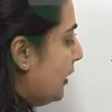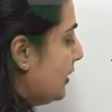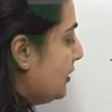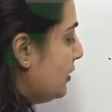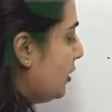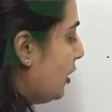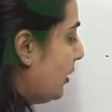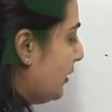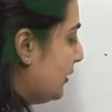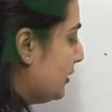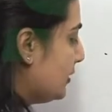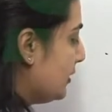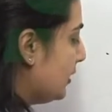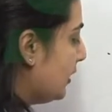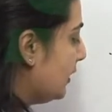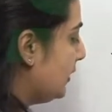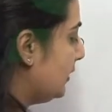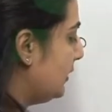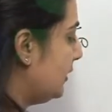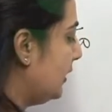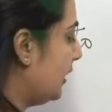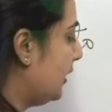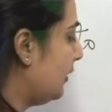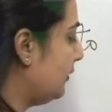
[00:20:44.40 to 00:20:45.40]
is your
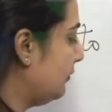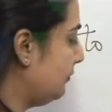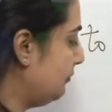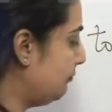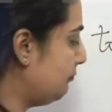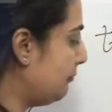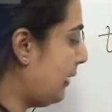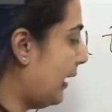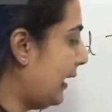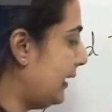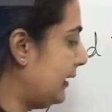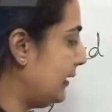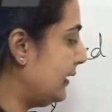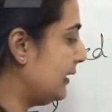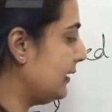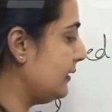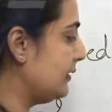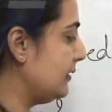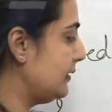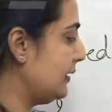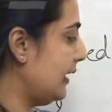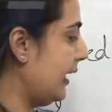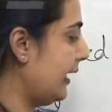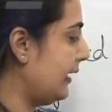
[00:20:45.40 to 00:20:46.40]
result here?
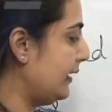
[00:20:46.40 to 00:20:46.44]
Minus